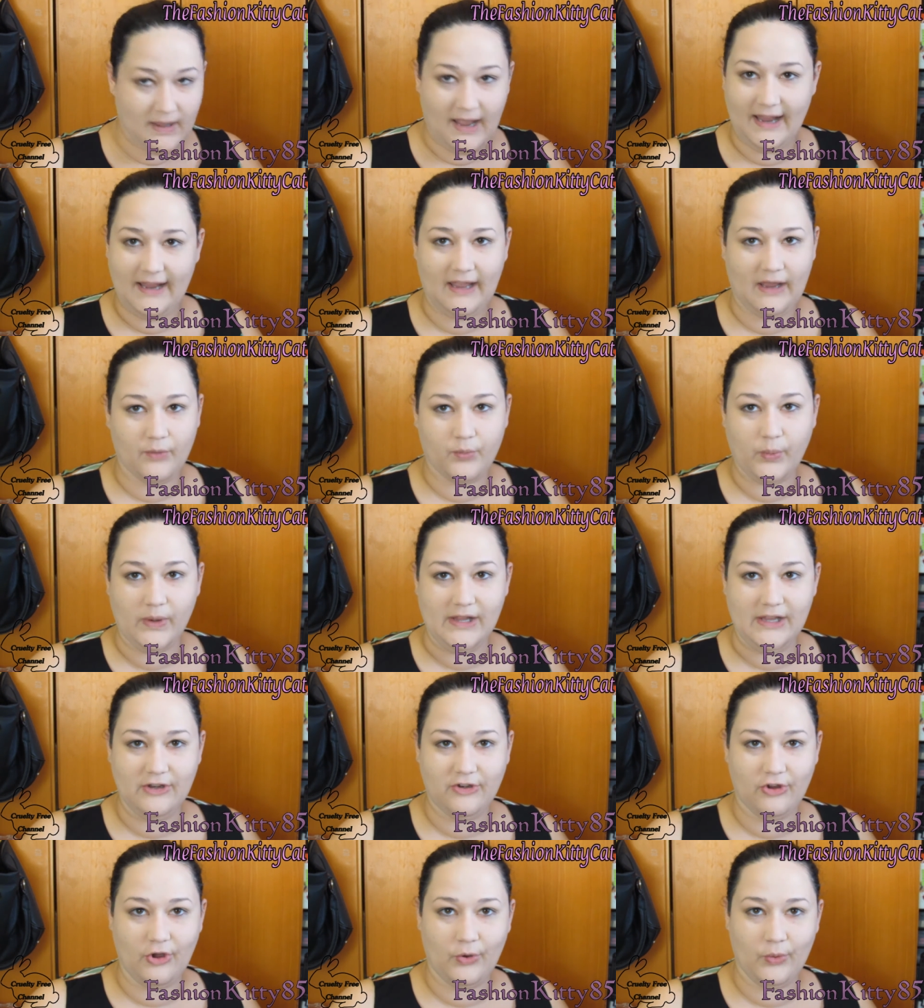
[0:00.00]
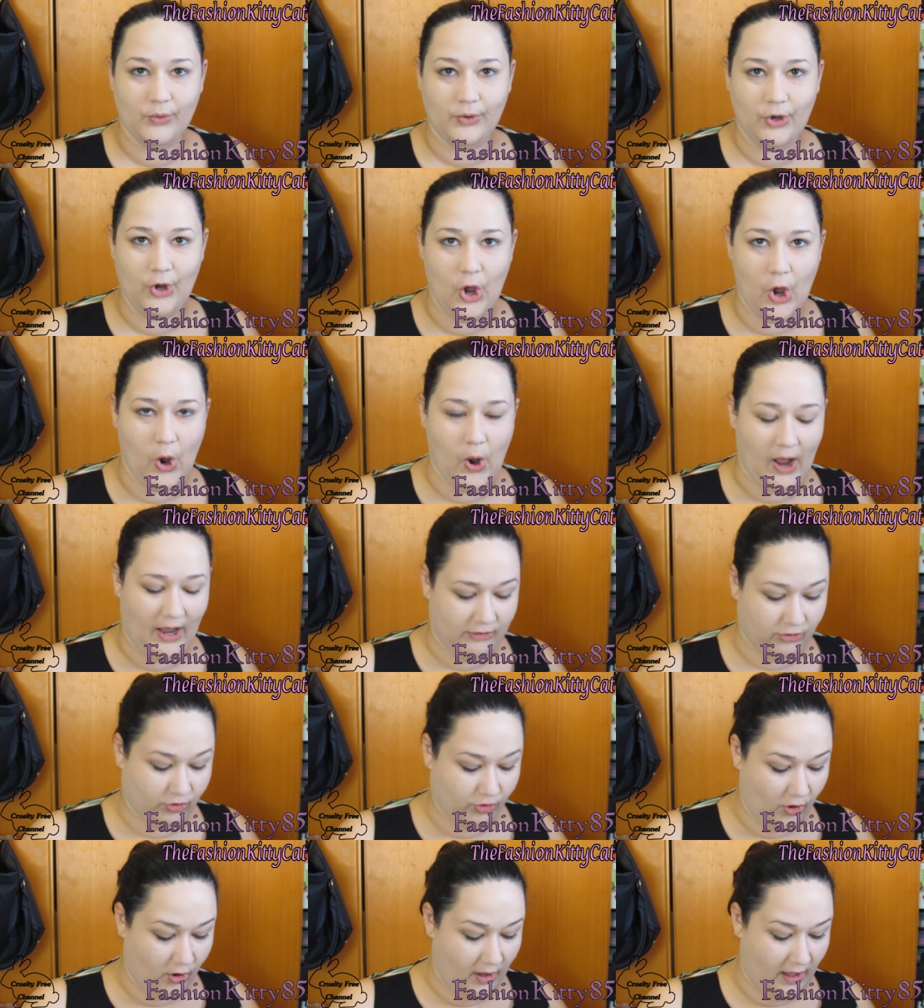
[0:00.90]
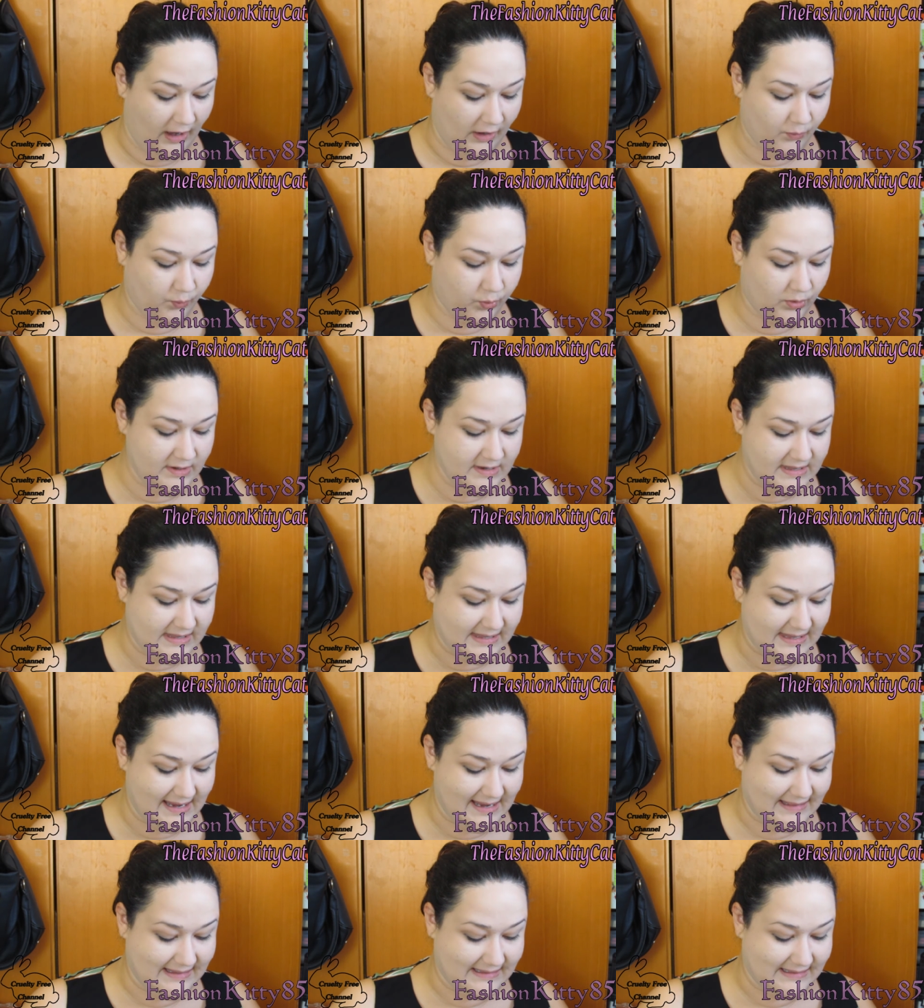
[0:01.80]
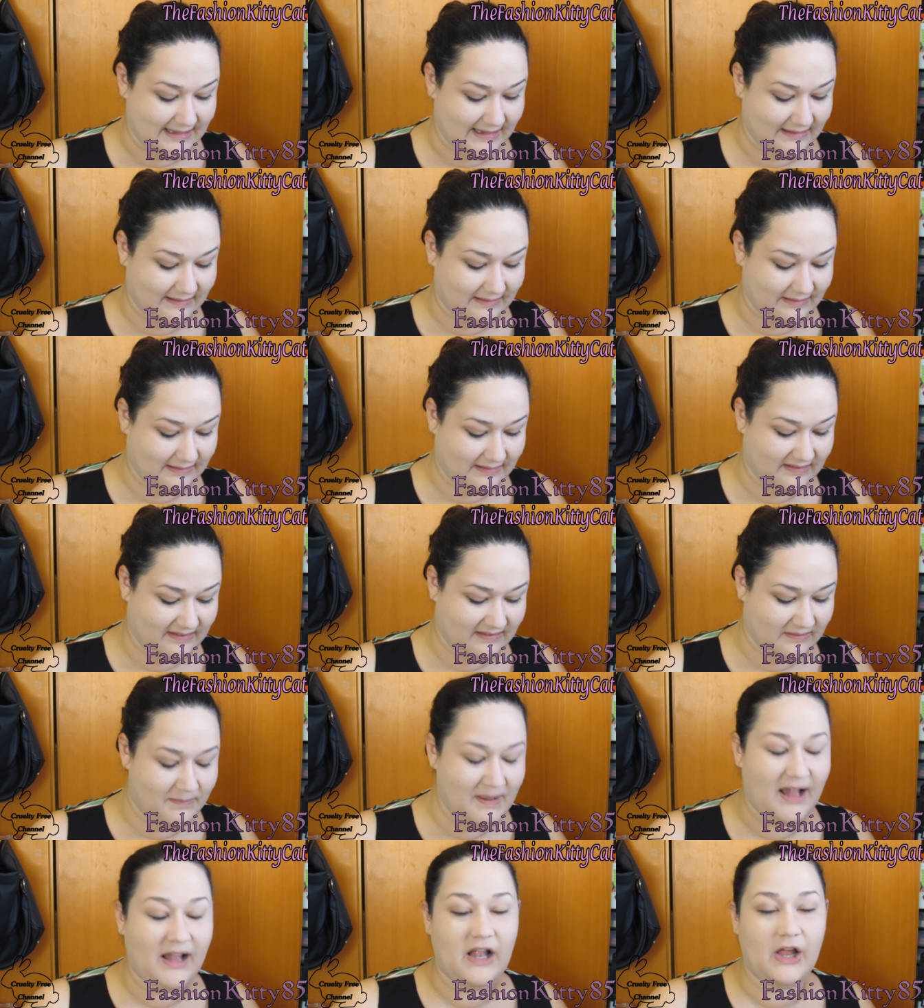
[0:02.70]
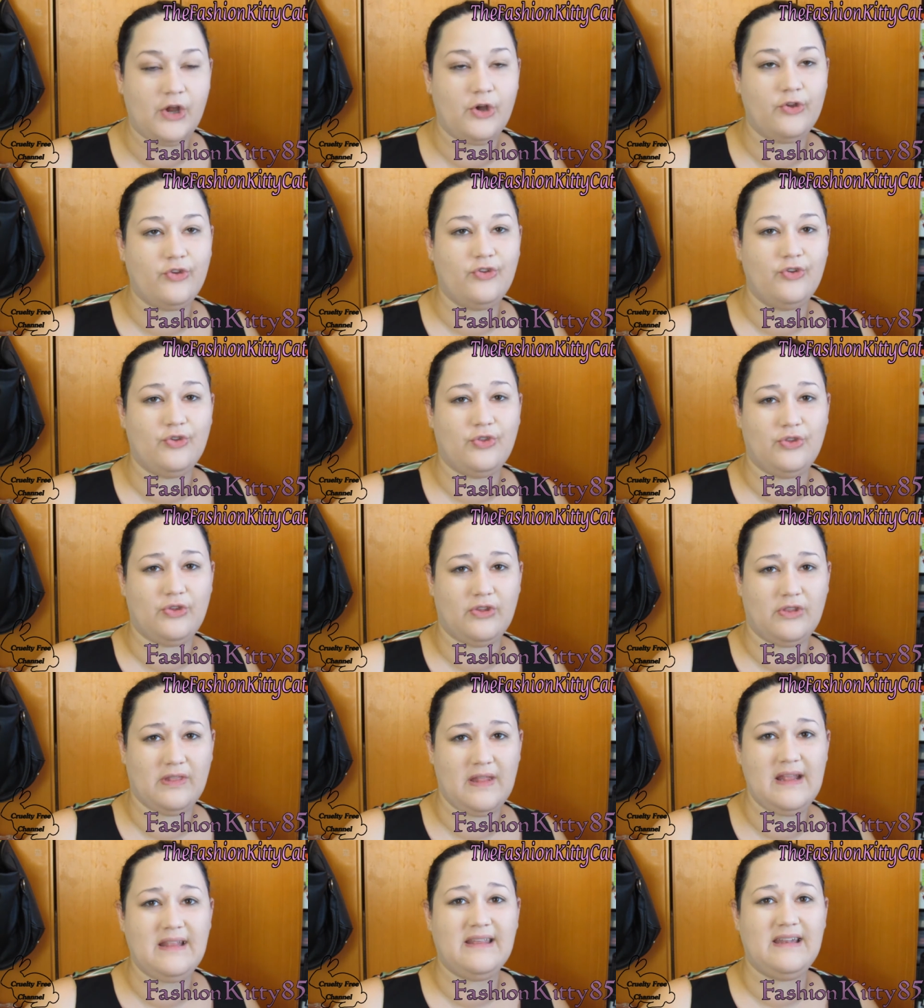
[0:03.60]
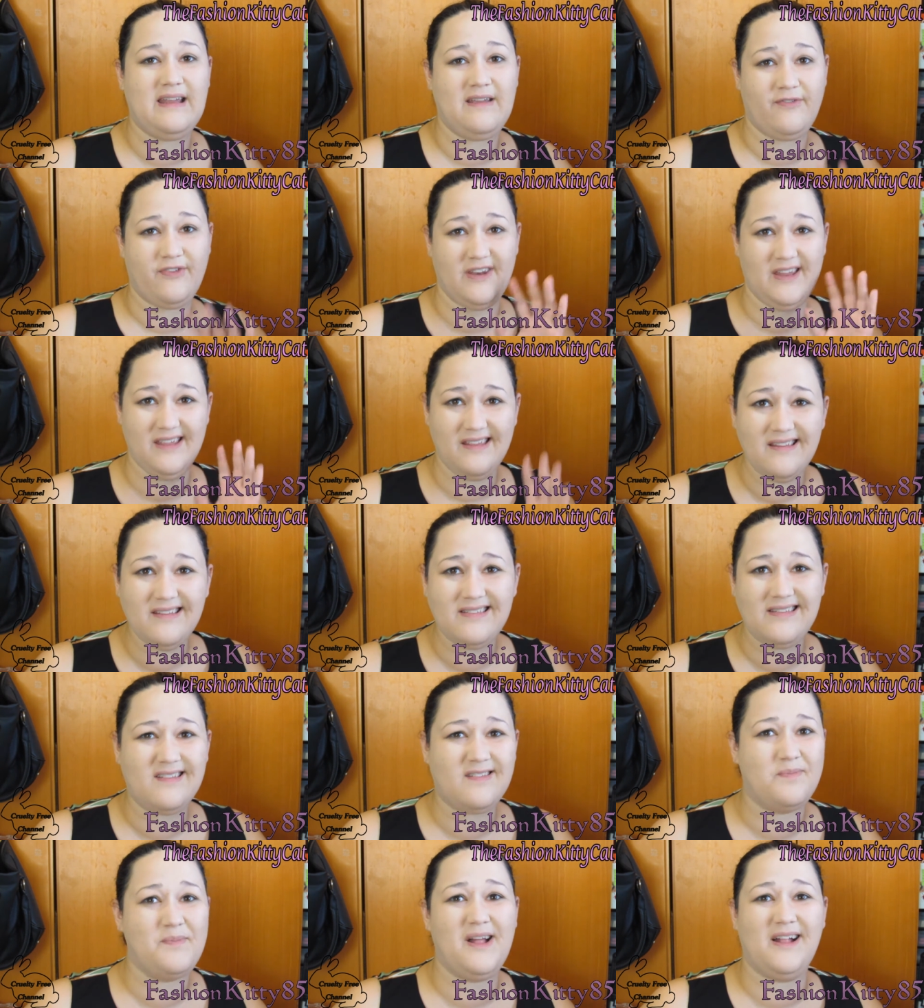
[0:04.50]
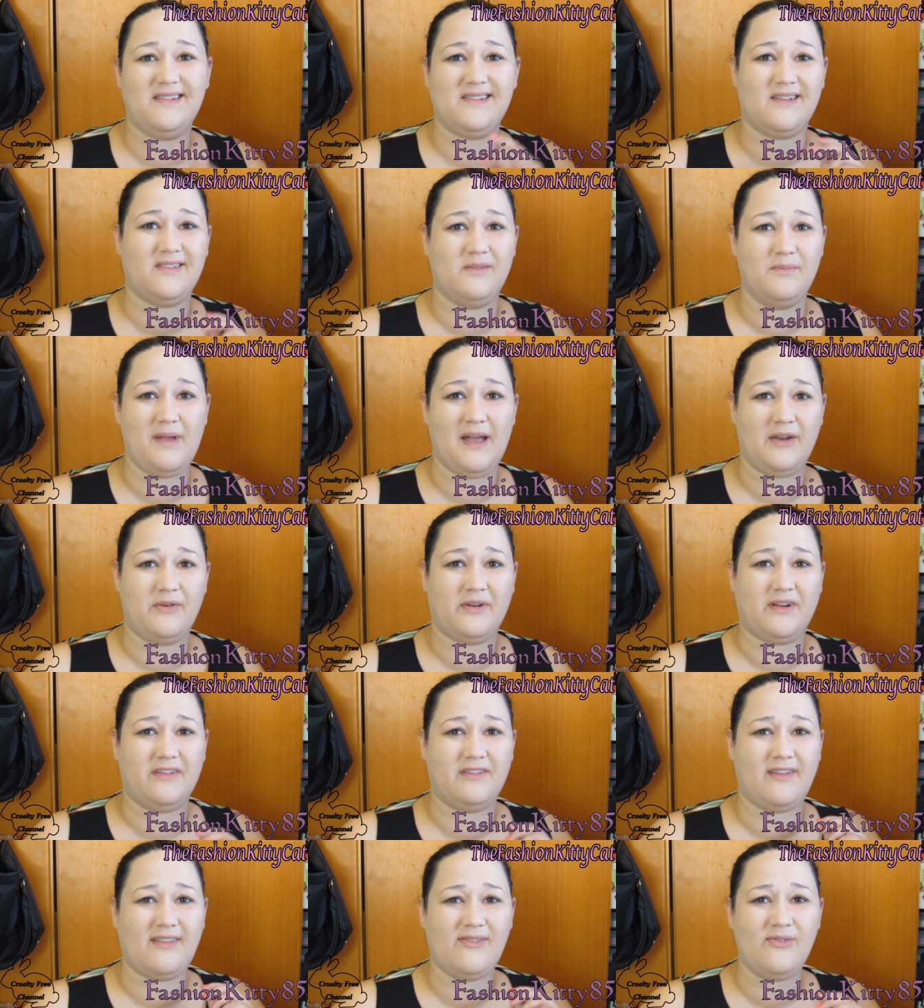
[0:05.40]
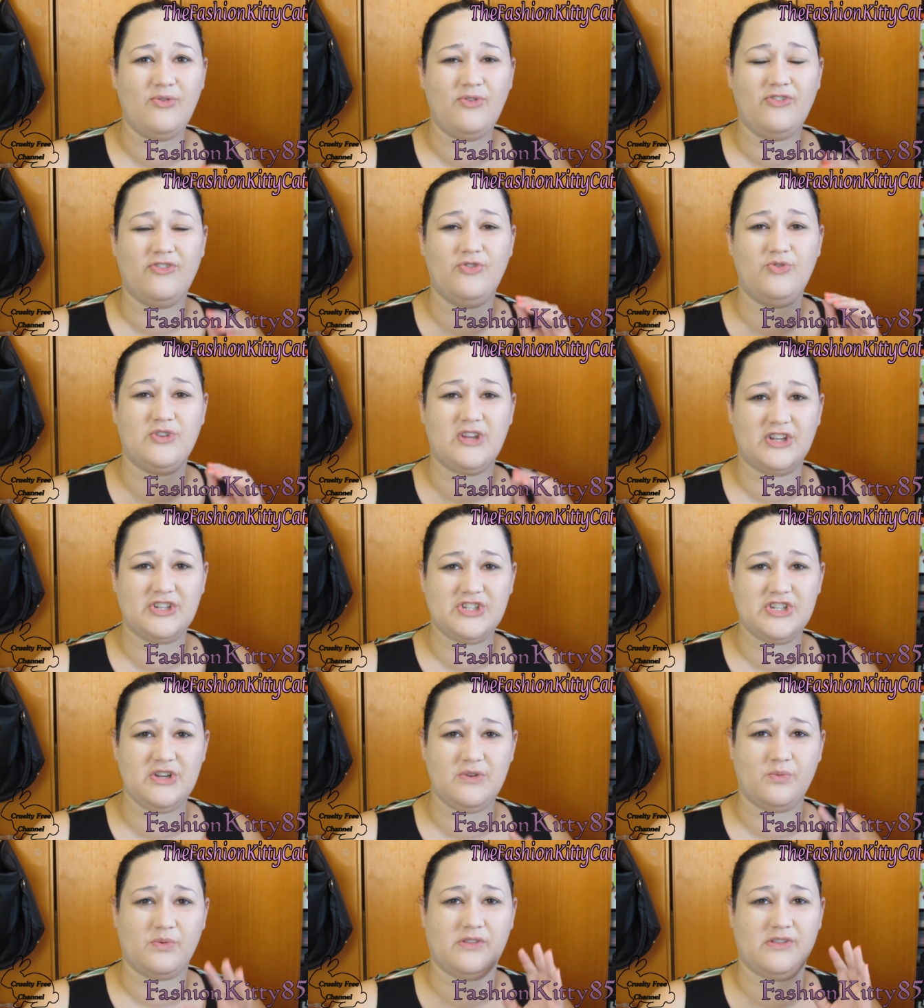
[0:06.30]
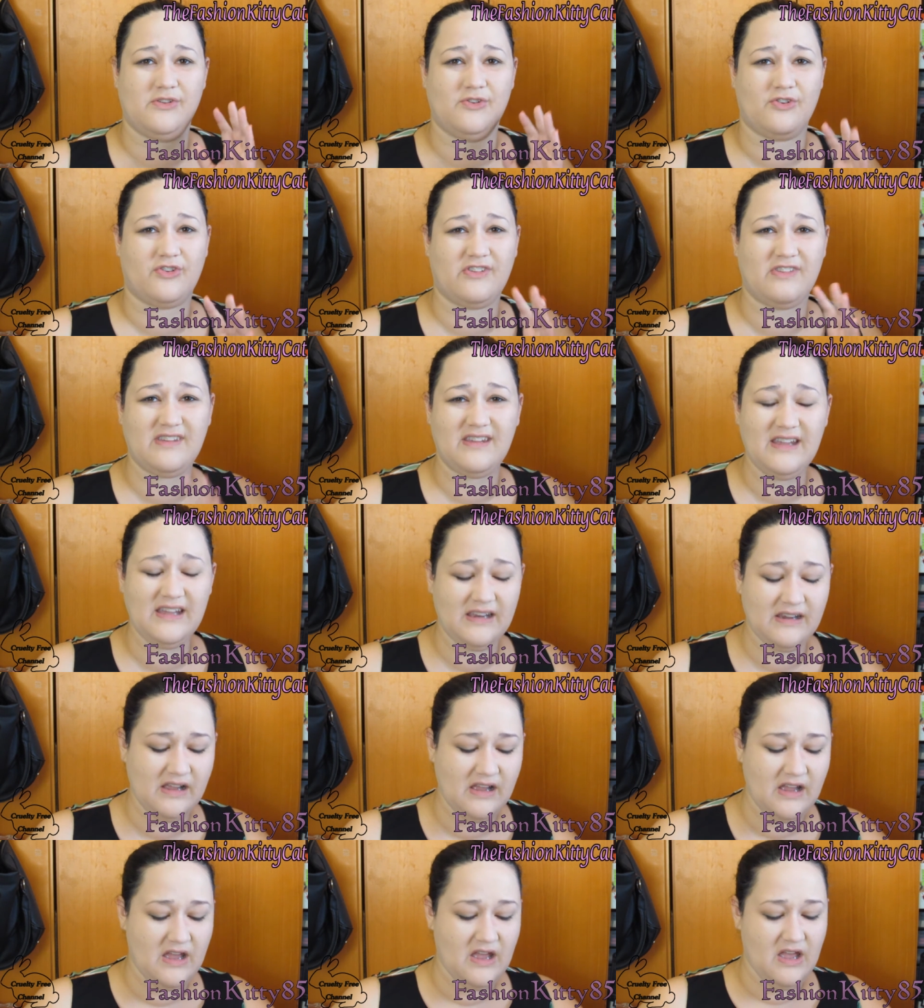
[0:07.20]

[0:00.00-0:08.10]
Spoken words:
I really don't know. So I wouldn't say that that's the smell. I also think that if it is the smell, it doesn't matter, because as soon as you touch it with your skin,